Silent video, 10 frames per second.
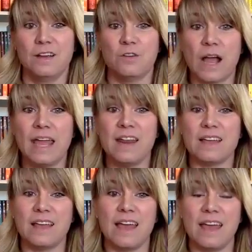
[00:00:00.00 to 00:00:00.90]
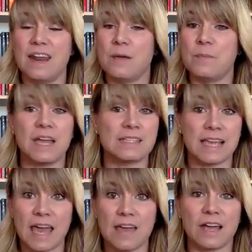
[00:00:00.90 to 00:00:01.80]
Right? And because
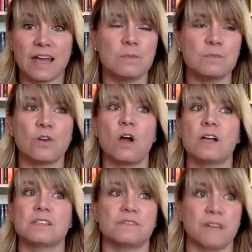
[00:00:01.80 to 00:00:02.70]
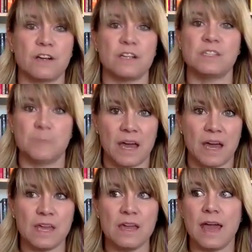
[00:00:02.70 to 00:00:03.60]
again, that comes across as very
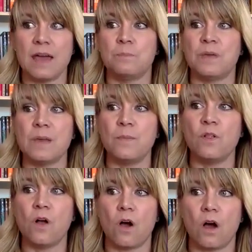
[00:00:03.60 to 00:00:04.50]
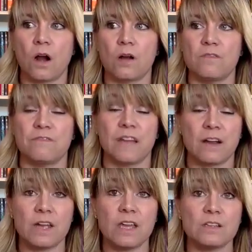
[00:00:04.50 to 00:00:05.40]
spammy, and people are
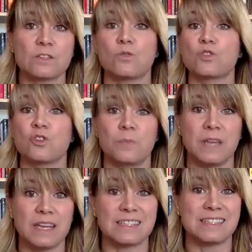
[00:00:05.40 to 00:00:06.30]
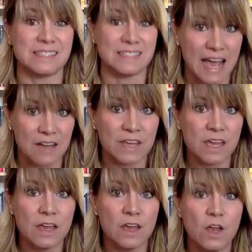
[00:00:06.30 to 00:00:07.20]
very social media
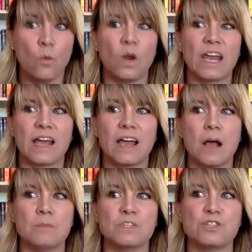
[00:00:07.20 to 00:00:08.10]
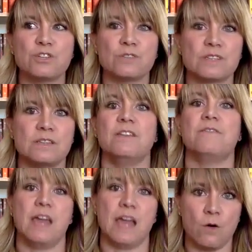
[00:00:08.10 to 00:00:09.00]
savvy when it comes to
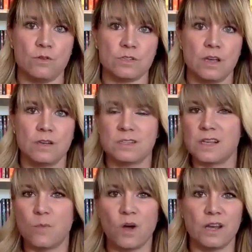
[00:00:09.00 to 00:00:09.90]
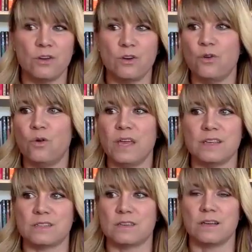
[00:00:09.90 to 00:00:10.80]
sniffing out someone who
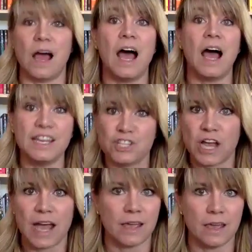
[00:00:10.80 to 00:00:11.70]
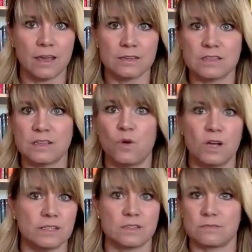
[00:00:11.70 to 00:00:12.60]
is hijacking
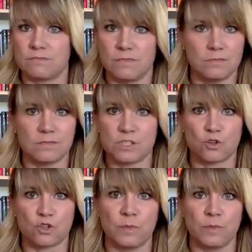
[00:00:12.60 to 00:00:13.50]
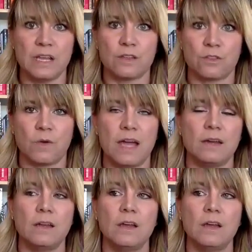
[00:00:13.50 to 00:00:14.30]
someone's social media thread.